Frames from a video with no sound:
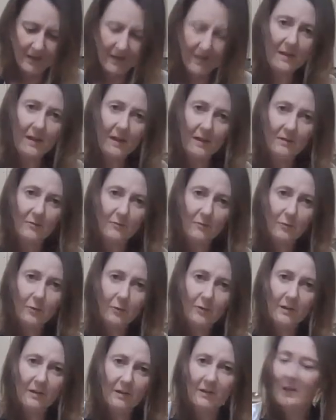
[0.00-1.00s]
And that
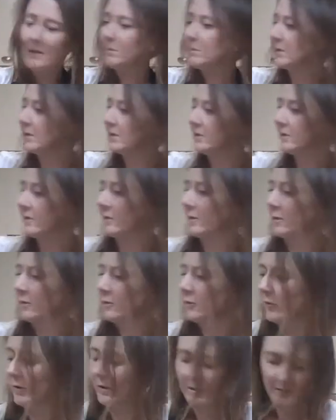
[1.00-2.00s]
root tip can just go
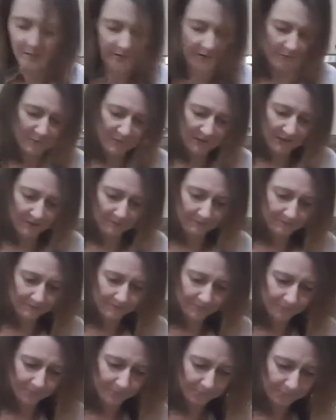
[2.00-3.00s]
straight into the bin.
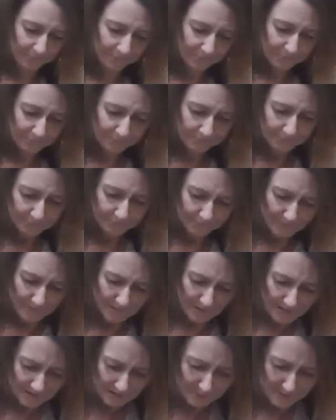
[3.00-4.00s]

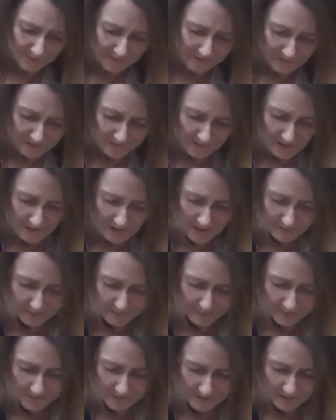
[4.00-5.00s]
So with the other half,
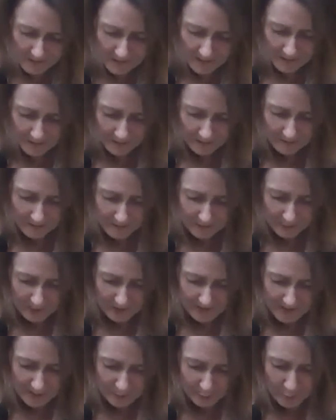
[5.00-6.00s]
just
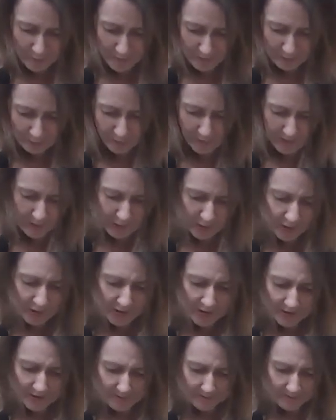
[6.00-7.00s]
dice it one
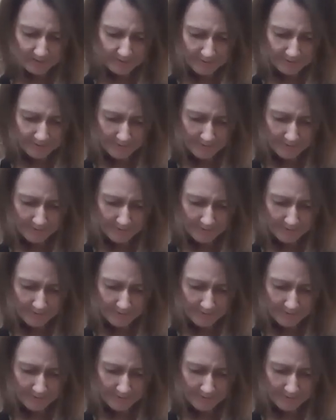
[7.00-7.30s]
direction,